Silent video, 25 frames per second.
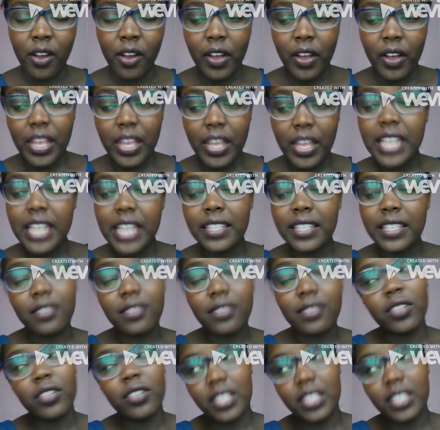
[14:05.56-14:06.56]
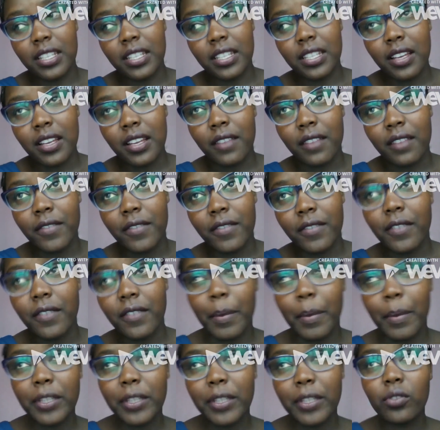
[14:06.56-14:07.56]
It is not enough if a
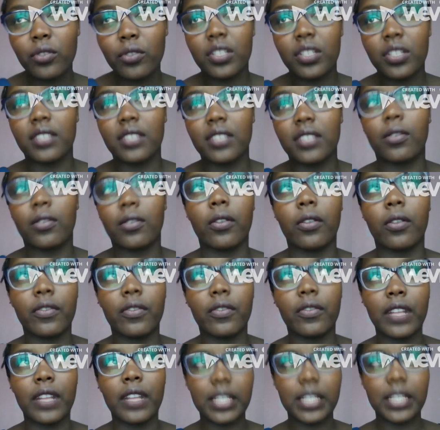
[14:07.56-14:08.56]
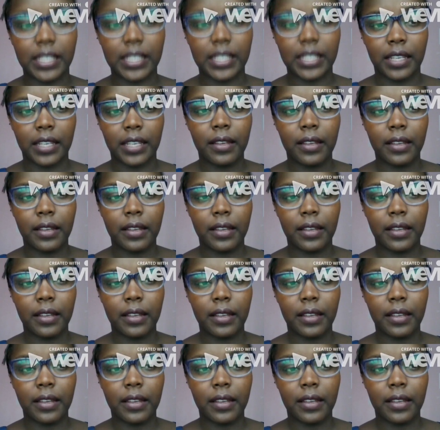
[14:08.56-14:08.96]
person is convulsing,